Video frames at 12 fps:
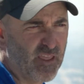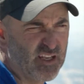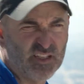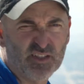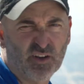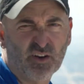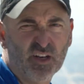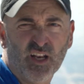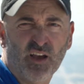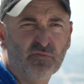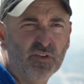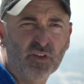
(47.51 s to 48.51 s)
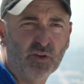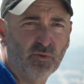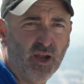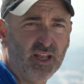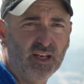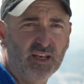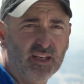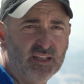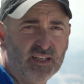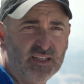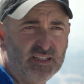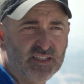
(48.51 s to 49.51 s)
I just started not feeling right.
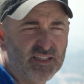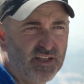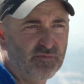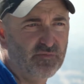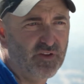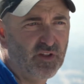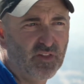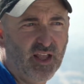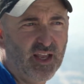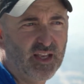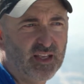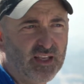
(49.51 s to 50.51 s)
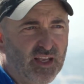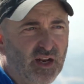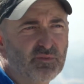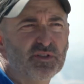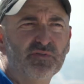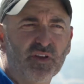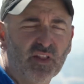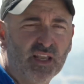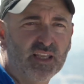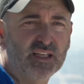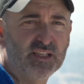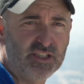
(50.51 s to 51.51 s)
It just, it felt like, it almost felt
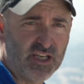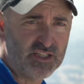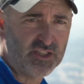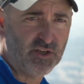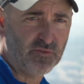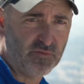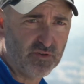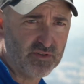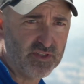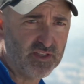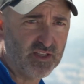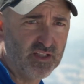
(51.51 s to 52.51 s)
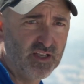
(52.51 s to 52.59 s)
like indigestion at first.